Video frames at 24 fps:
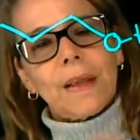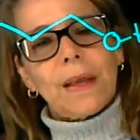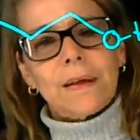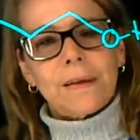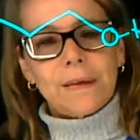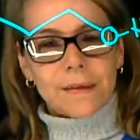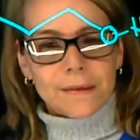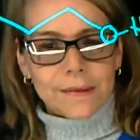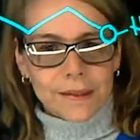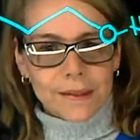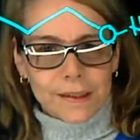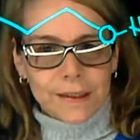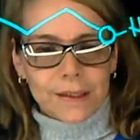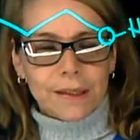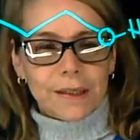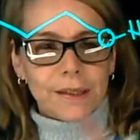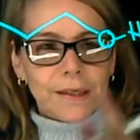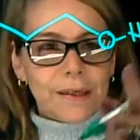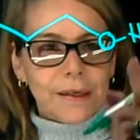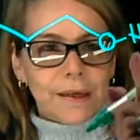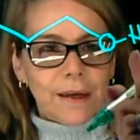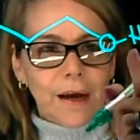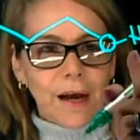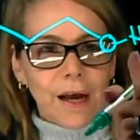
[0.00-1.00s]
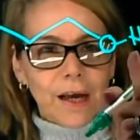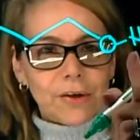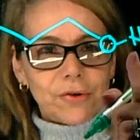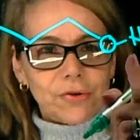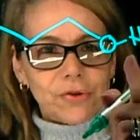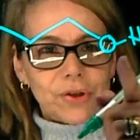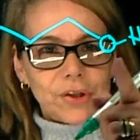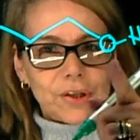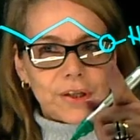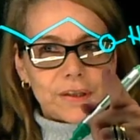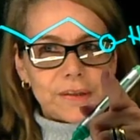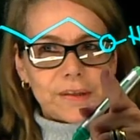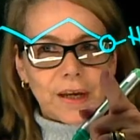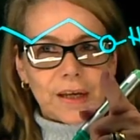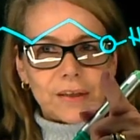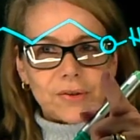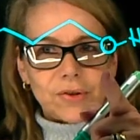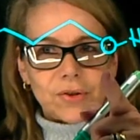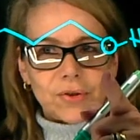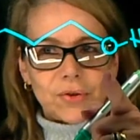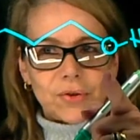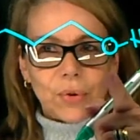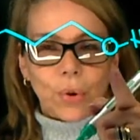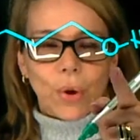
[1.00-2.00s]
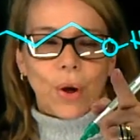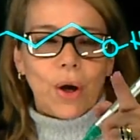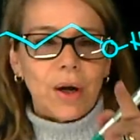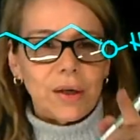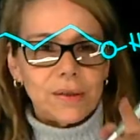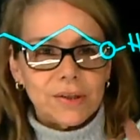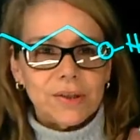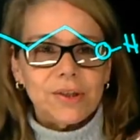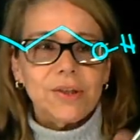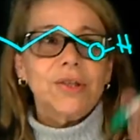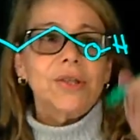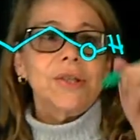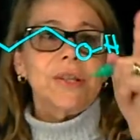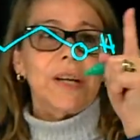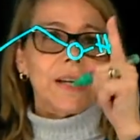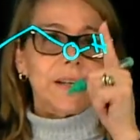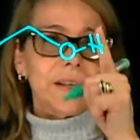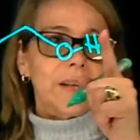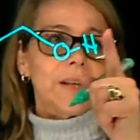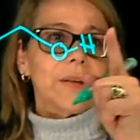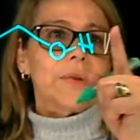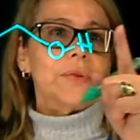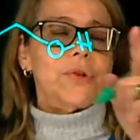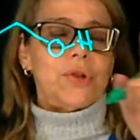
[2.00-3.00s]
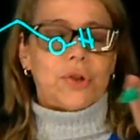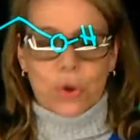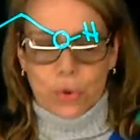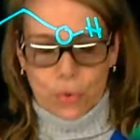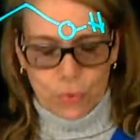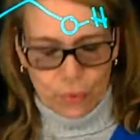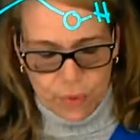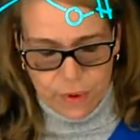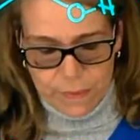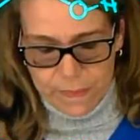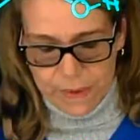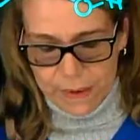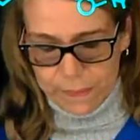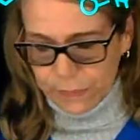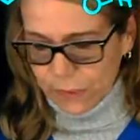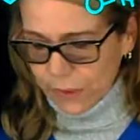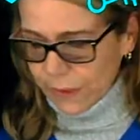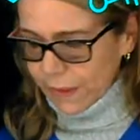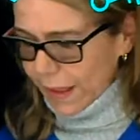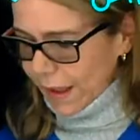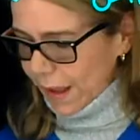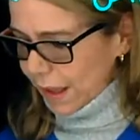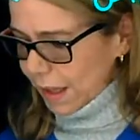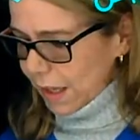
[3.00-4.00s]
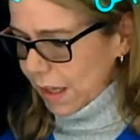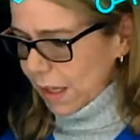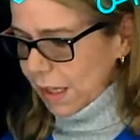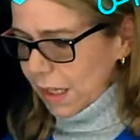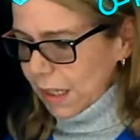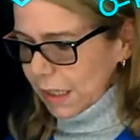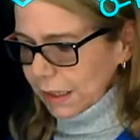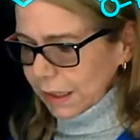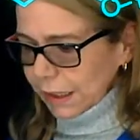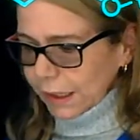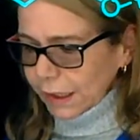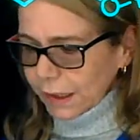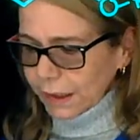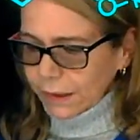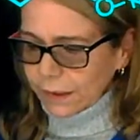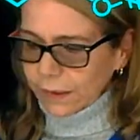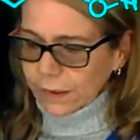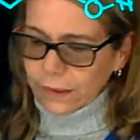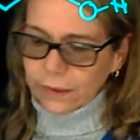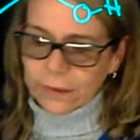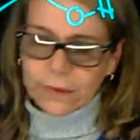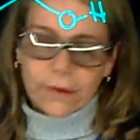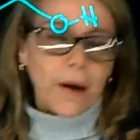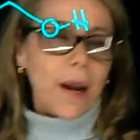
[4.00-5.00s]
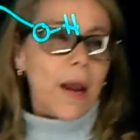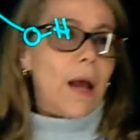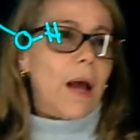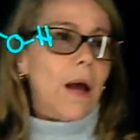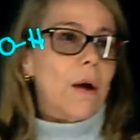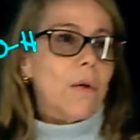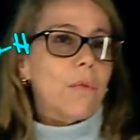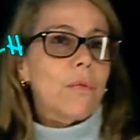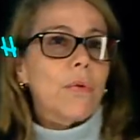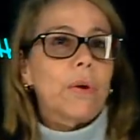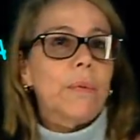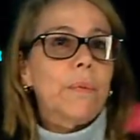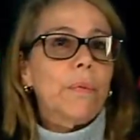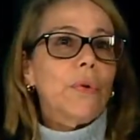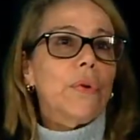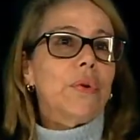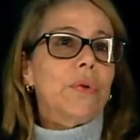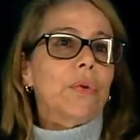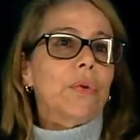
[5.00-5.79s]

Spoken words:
the hydrogen attached to oxygen. I need to show. Remember that key here. When we do